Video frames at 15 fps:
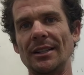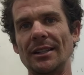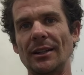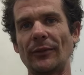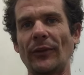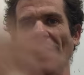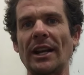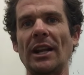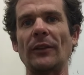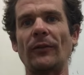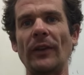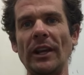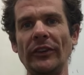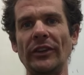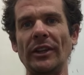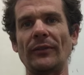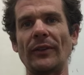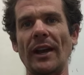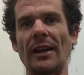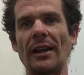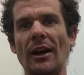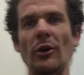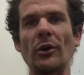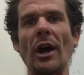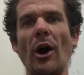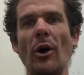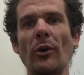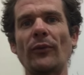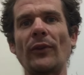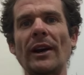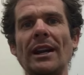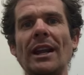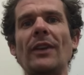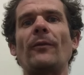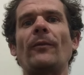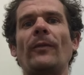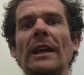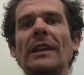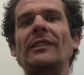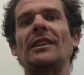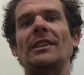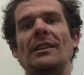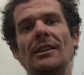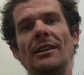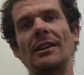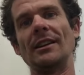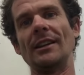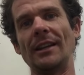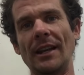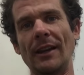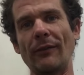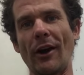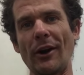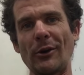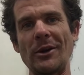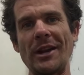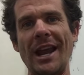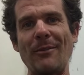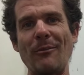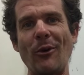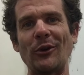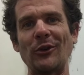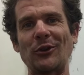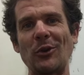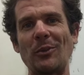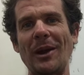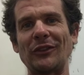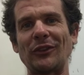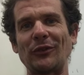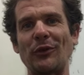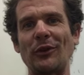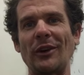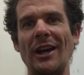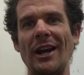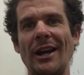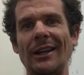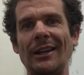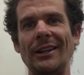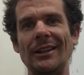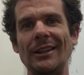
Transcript: I'd fucking eat figsy if that... I would fucking eat figsy if I couldn't eat more than two pieces of fruit a day.